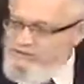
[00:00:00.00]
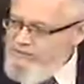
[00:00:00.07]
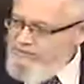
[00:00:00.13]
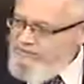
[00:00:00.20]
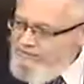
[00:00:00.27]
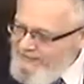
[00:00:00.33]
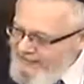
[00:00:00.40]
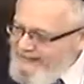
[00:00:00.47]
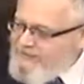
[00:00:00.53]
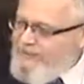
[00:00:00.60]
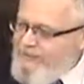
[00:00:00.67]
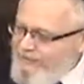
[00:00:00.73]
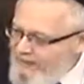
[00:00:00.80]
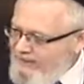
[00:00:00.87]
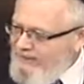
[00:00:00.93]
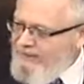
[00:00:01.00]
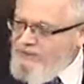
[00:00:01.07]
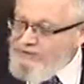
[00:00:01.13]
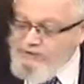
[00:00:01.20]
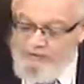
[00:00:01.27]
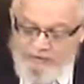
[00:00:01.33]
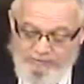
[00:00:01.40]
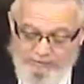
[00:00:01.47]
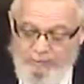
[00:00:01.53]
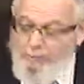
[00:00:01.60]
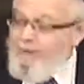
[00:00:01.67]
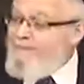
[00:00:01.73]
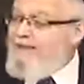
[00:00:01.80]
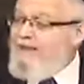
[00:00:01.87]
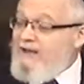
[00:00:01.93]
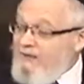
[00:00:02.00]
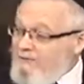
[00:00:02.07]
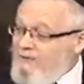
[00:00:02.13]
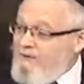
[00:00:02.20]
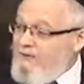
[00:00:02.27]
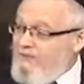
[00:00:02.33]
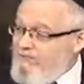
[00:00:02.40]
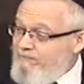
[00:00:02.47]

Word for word: So that's how they engage. So where am I coming from?